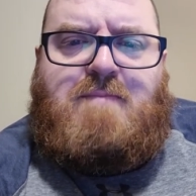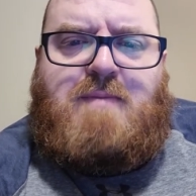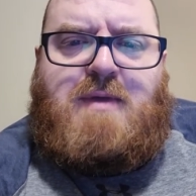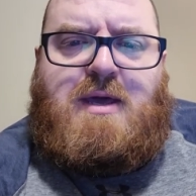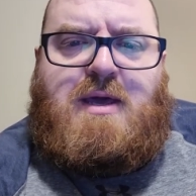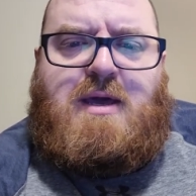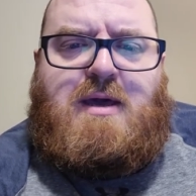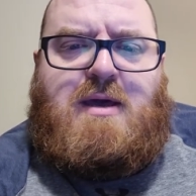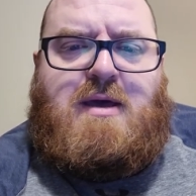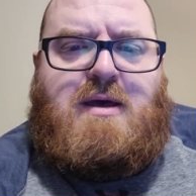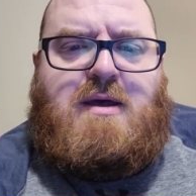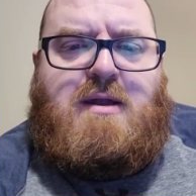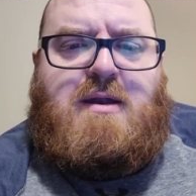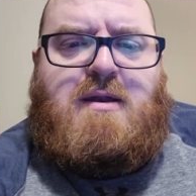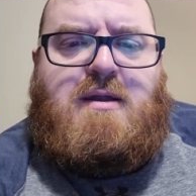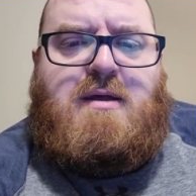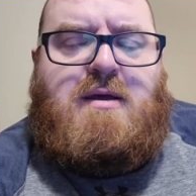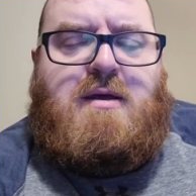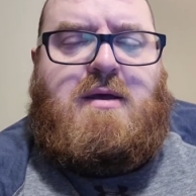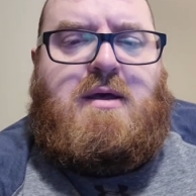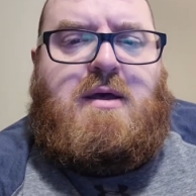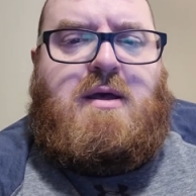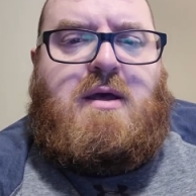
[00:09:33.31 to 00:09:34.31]
And
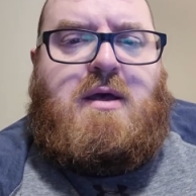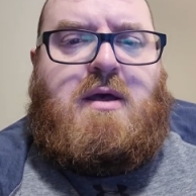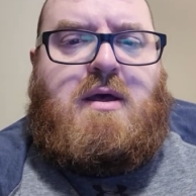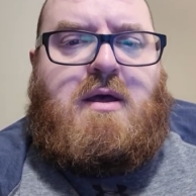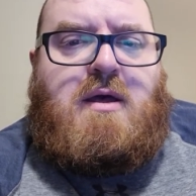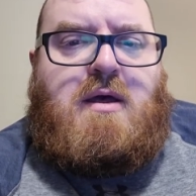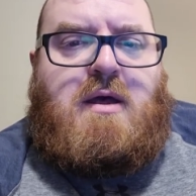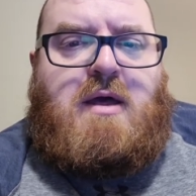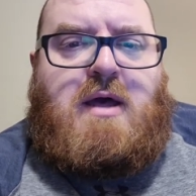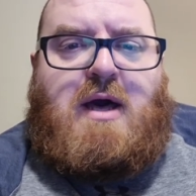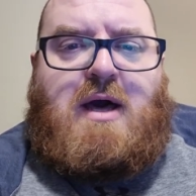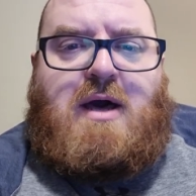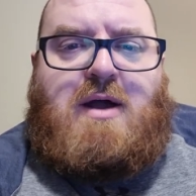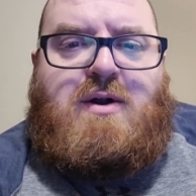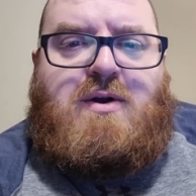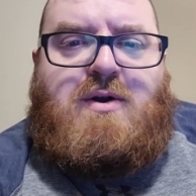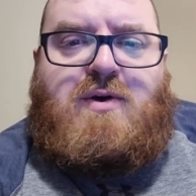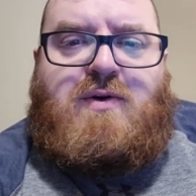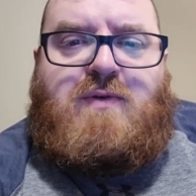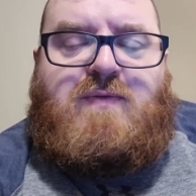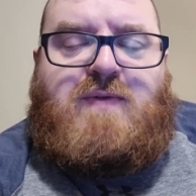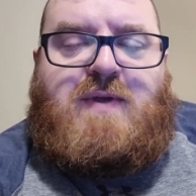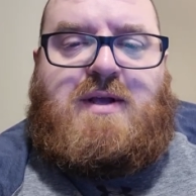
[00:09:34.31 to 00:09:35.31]
I don't
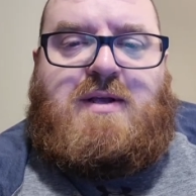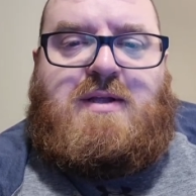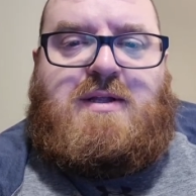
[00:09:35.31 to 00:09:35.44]
know if